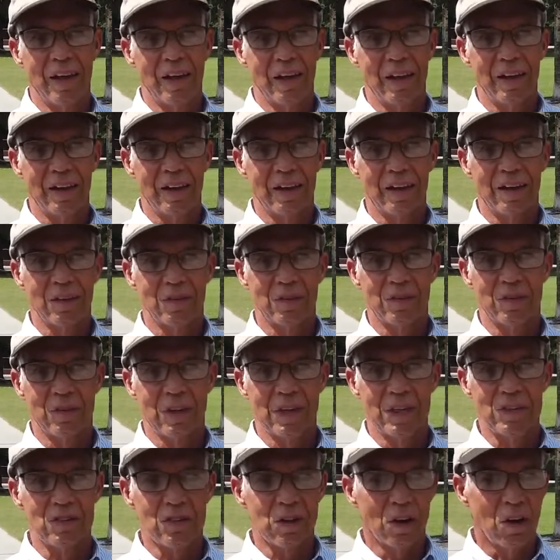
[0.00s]
And
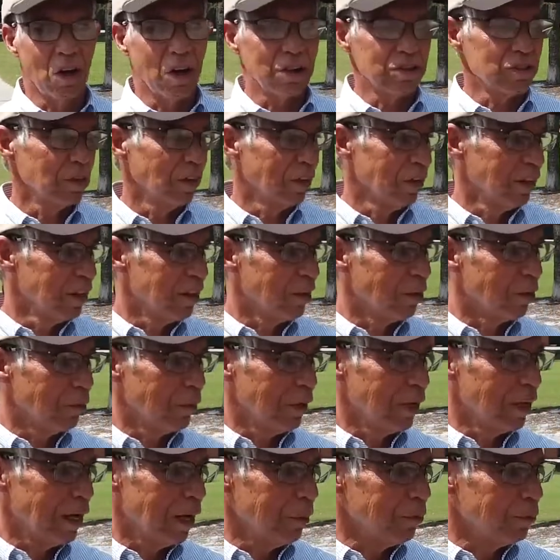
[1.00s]
it's lost a little
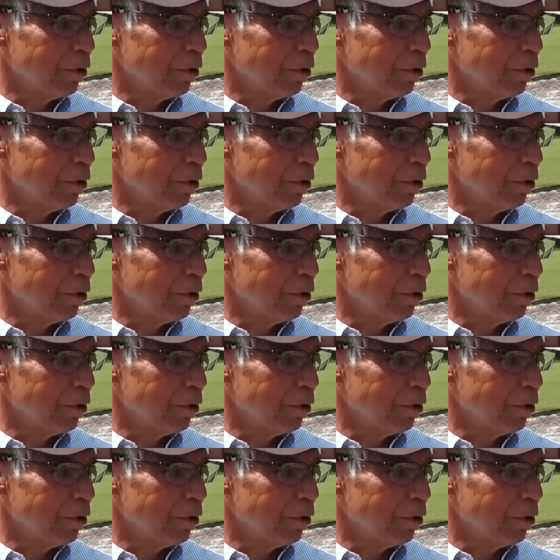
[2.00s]
bit.